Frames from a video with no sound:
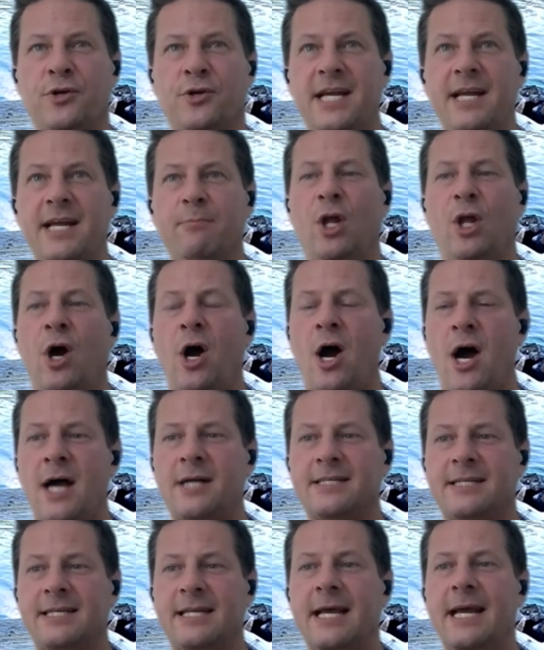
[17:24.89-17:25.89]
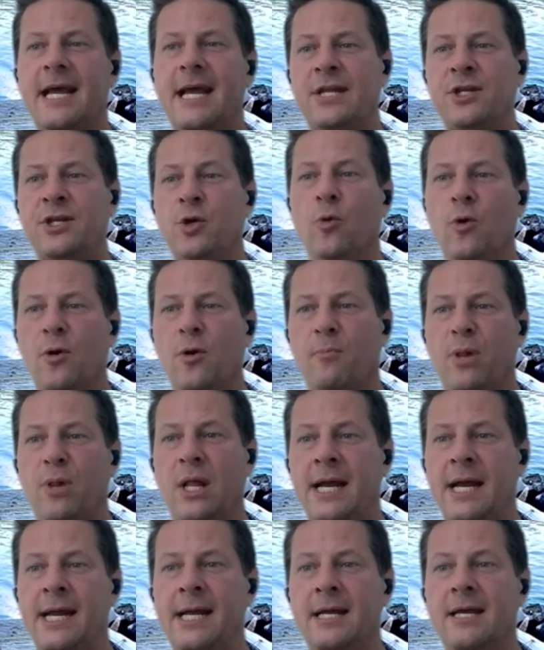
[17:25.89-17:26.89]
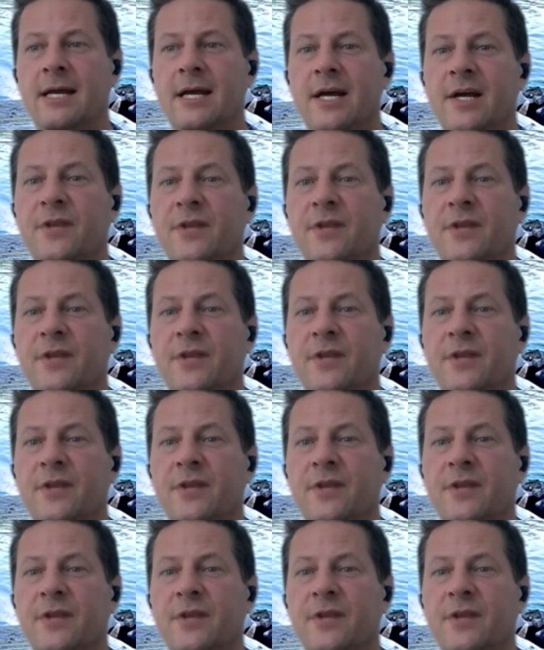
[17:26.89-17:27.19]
team lost and you weren't playing,